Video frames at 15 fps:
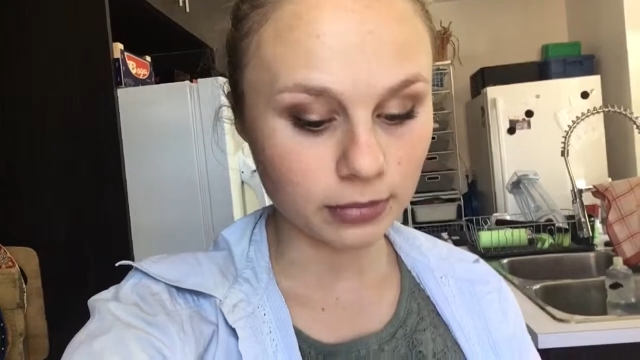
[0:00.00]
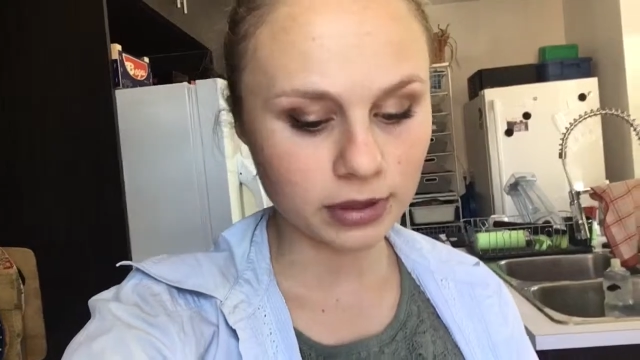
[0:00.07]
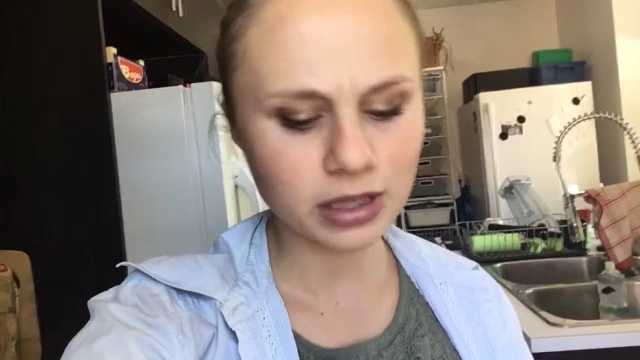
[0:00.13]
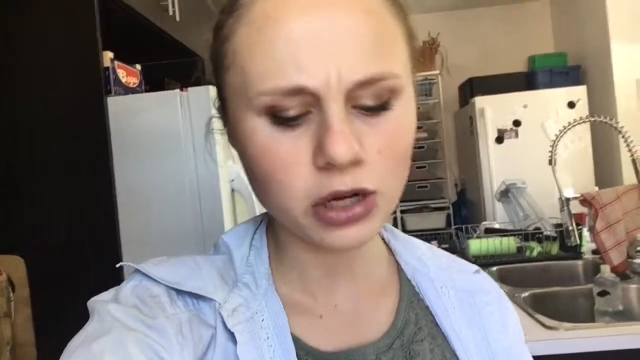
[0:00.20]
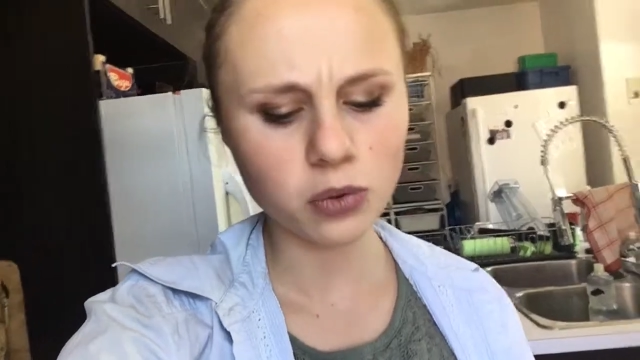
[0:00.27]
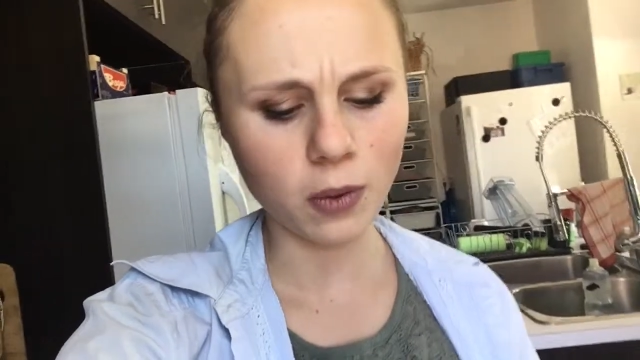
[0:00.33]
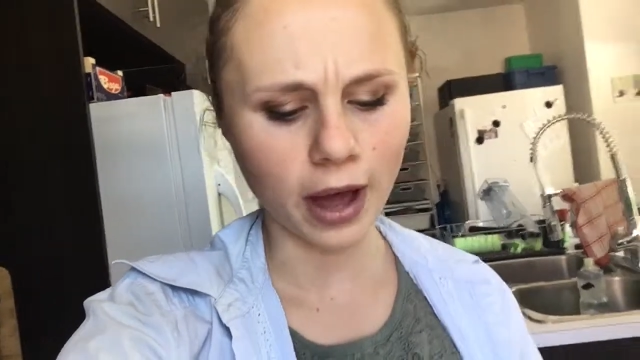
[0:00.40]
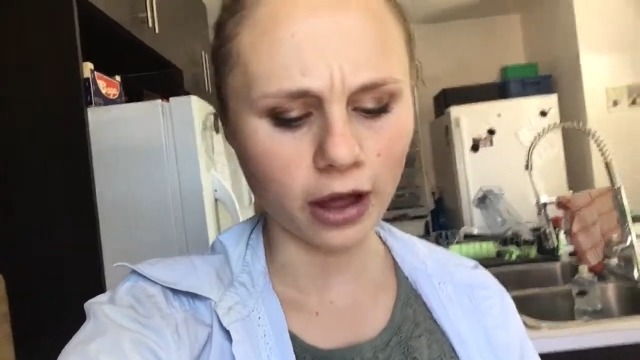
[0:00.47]

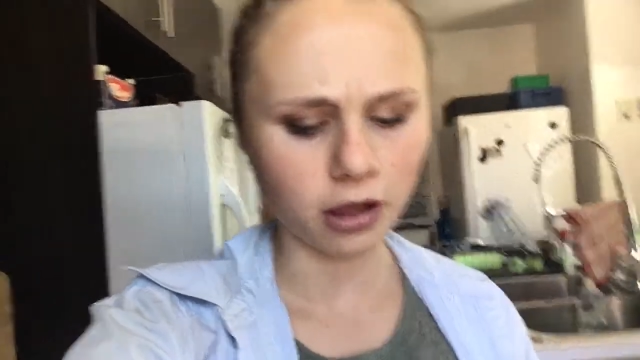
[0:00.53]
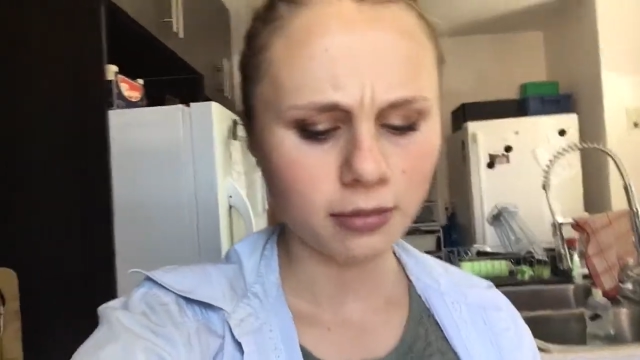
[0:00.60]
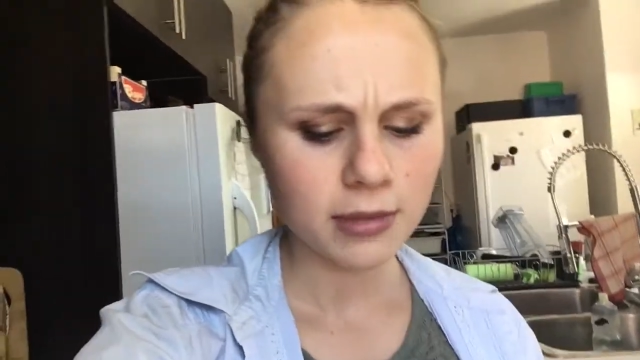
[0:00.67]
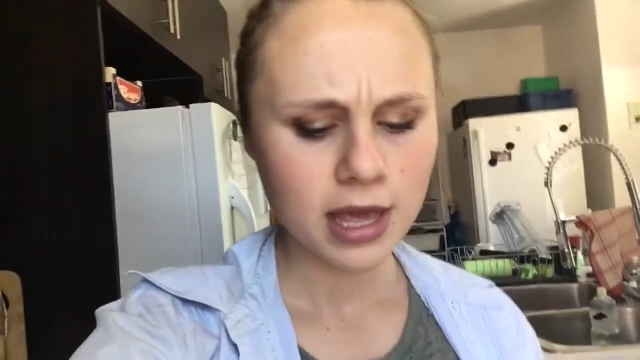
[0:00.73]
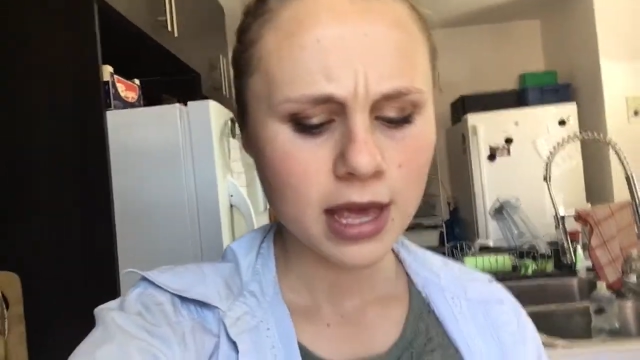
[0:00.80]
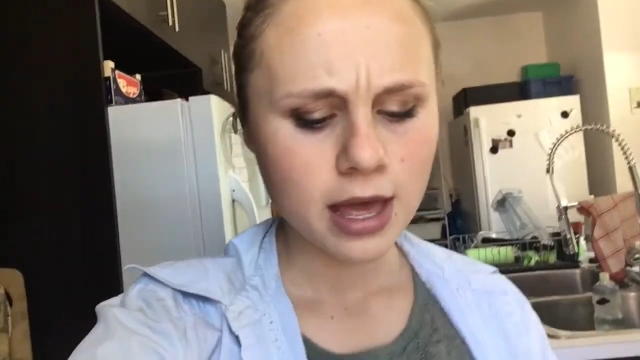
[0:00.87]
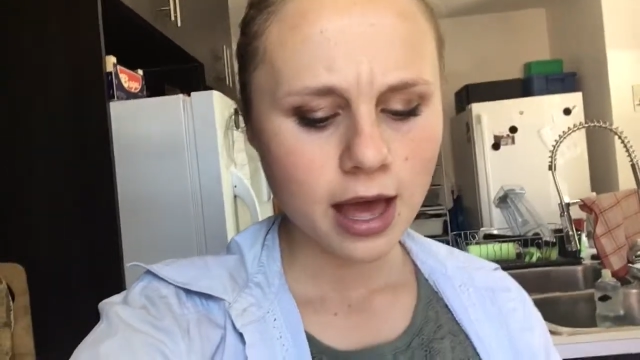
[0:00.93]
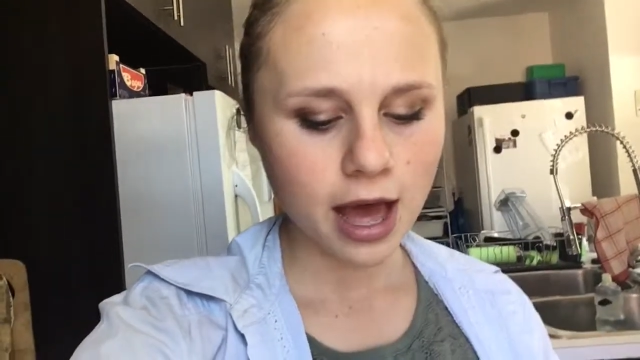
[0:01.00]
little while.
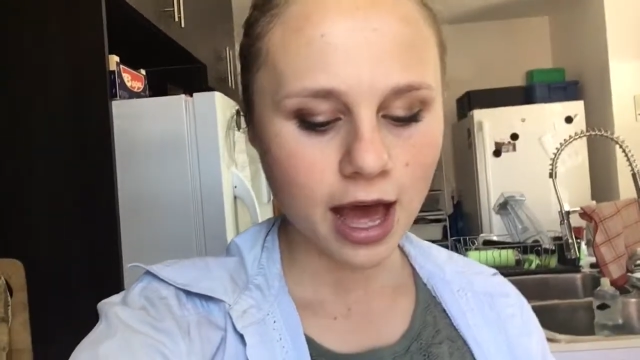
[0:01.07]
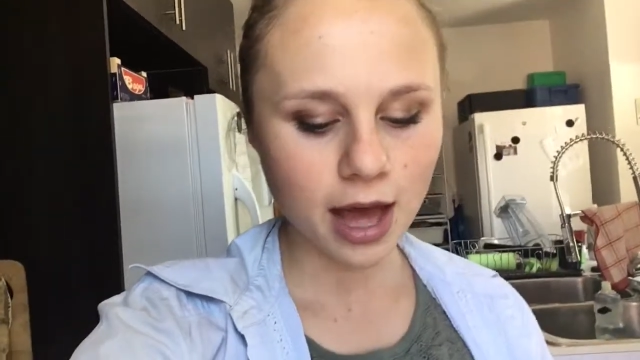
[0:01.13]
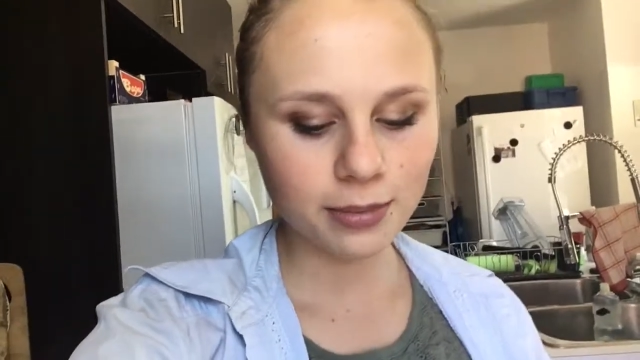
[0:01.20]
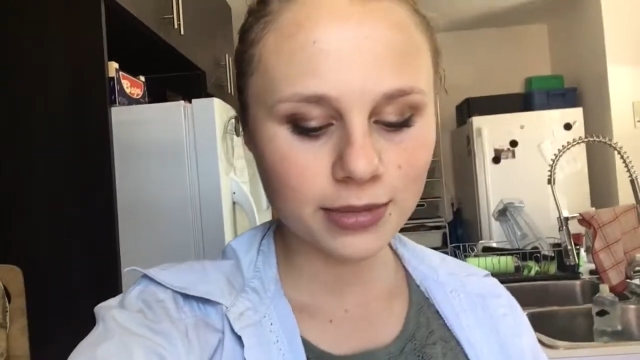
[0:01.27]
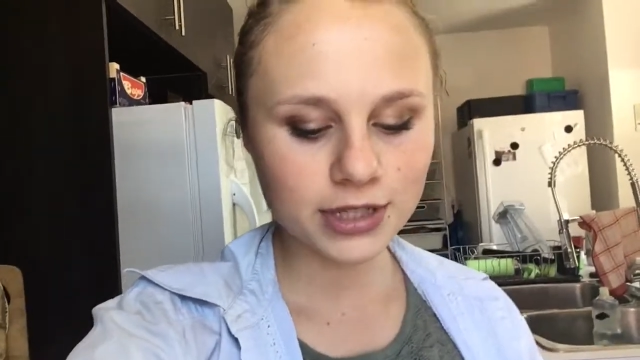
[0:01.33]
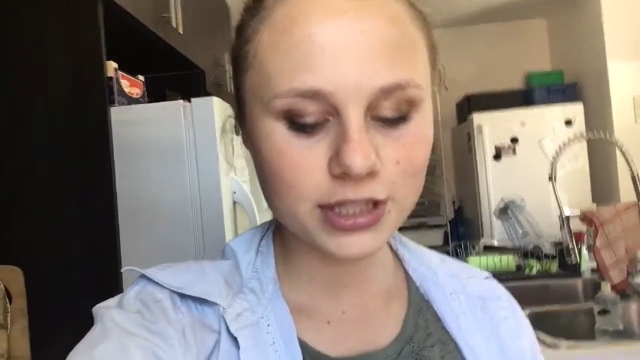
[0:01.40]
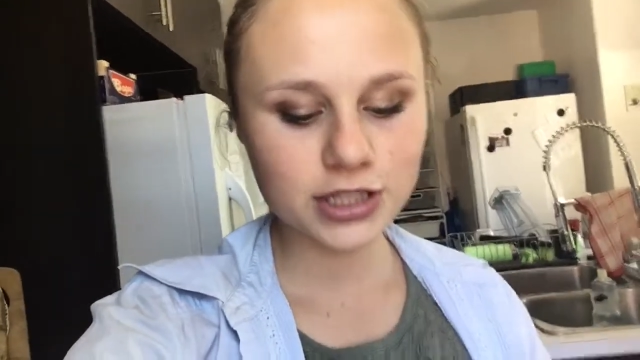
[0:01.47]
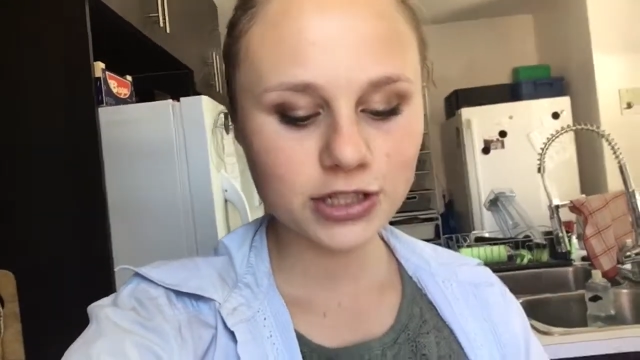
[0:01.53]

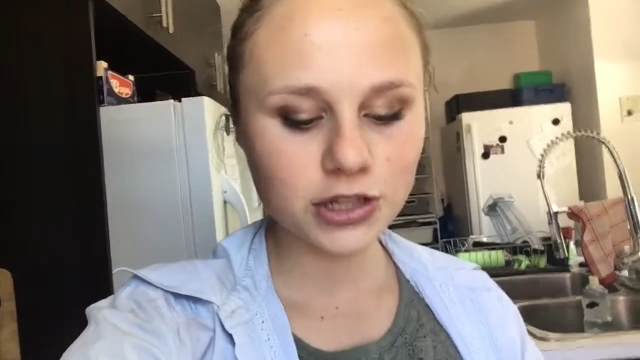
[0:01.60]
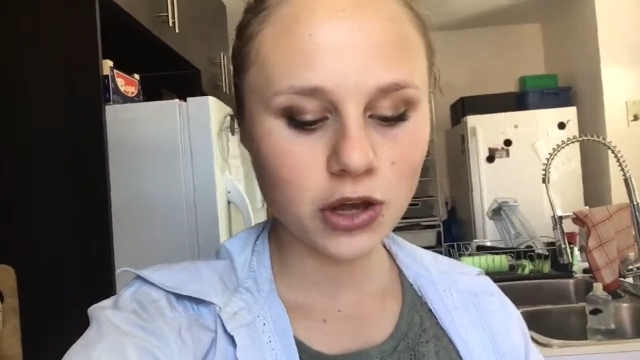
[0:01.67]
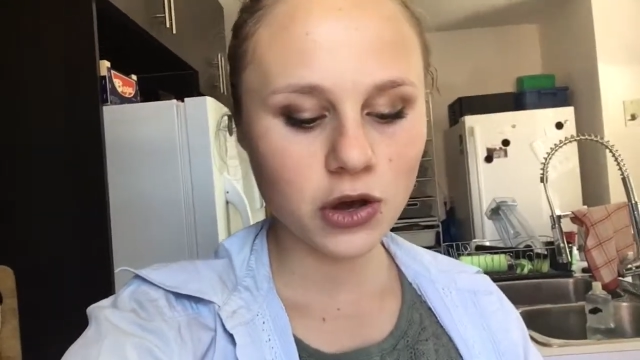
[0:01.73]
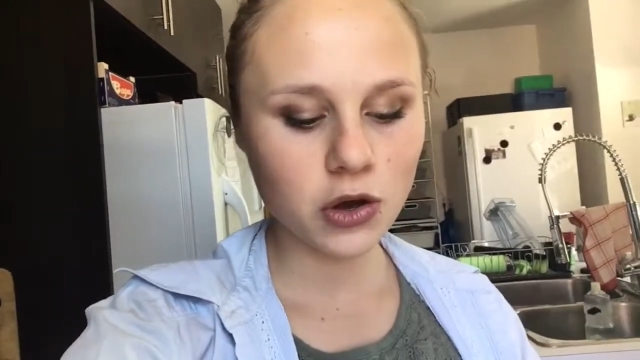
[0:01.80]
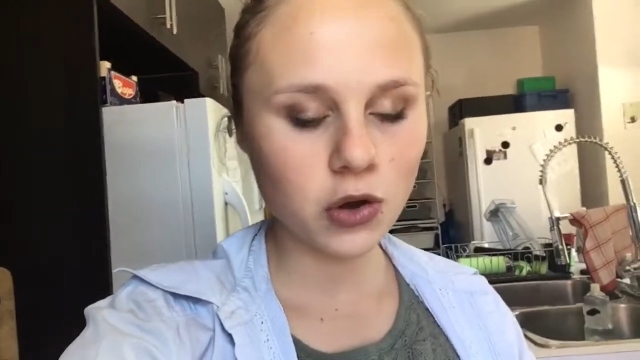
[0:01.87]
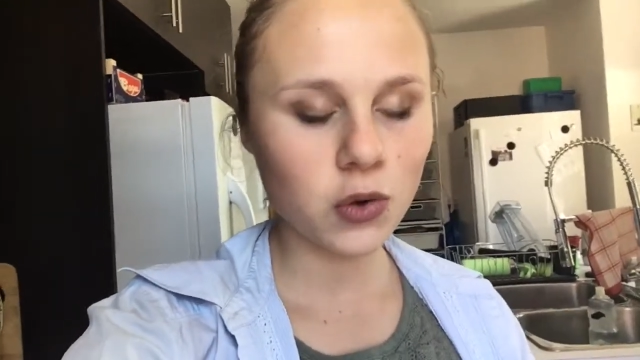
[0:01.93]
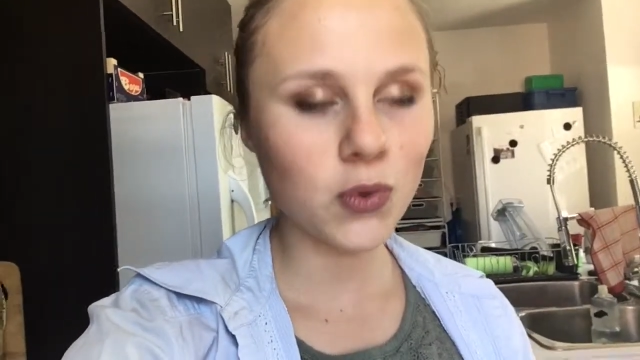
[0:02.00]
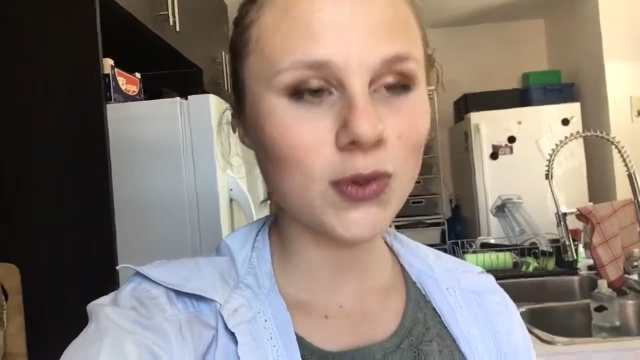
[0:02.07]

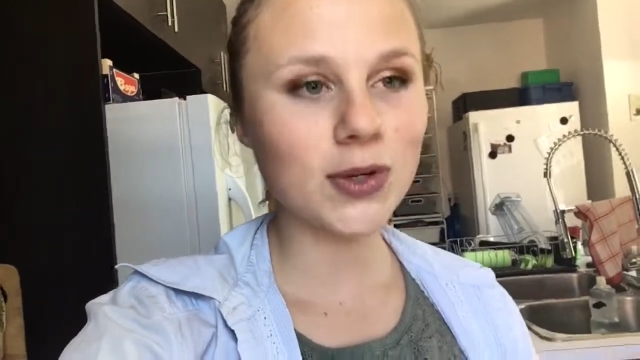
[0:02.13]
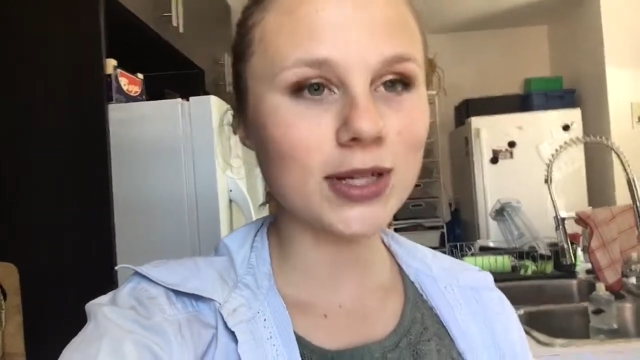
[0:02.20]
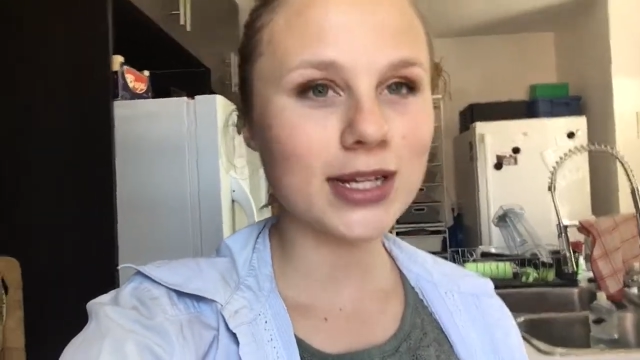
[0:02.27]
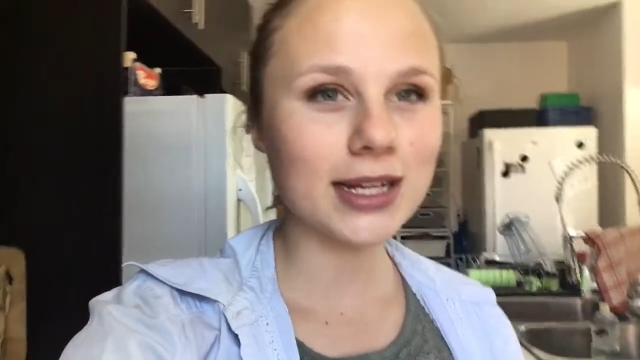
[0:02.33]
So